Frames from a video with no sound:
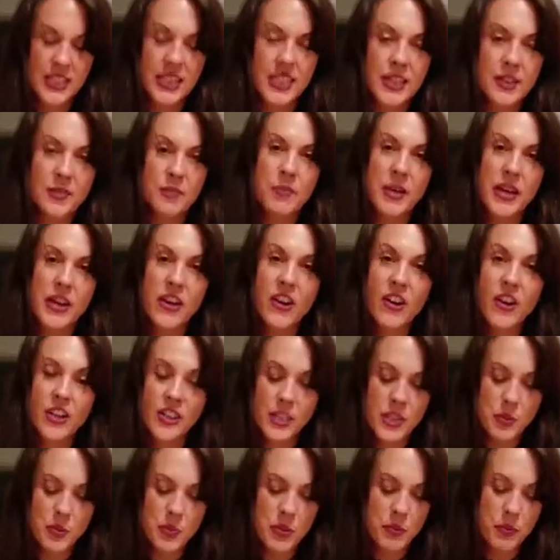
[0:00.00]
My heart has
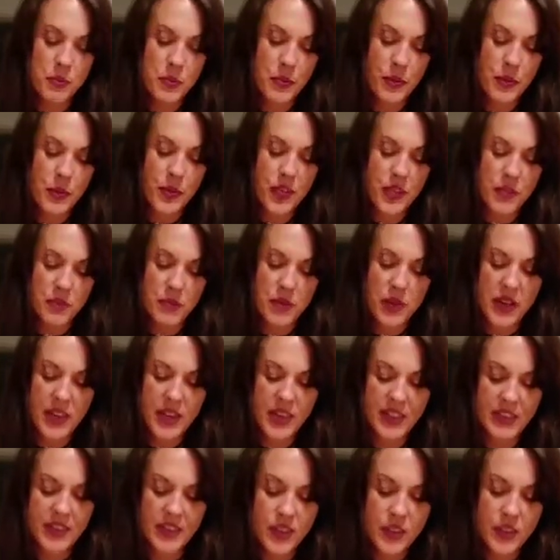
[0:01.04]
been broken by
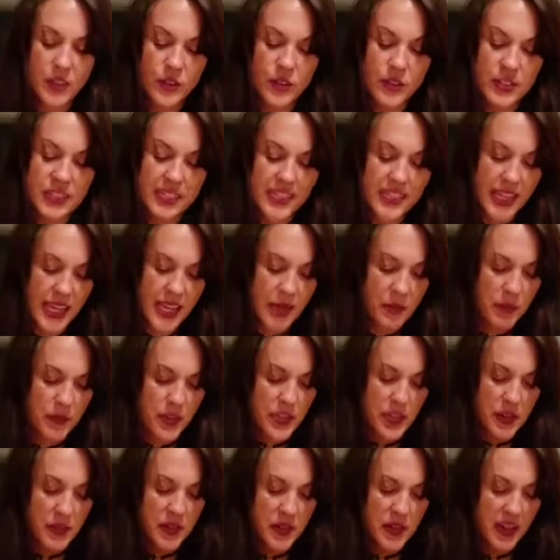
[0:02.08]
those same
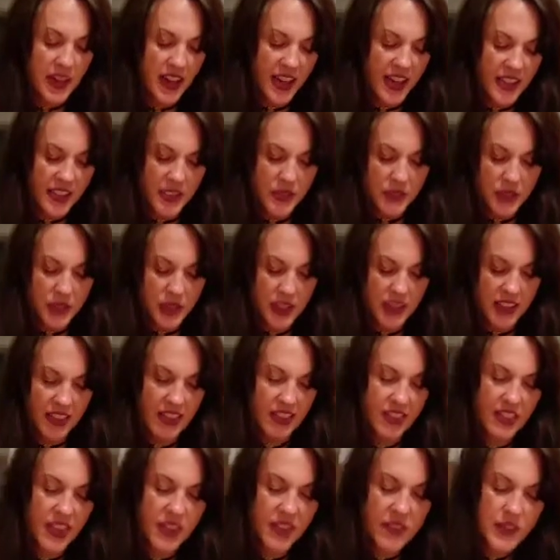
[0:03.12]
Geminis, but
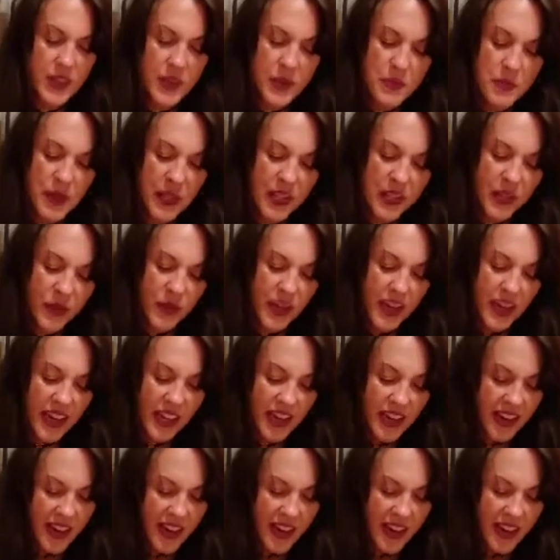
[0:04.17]
I love them anyway.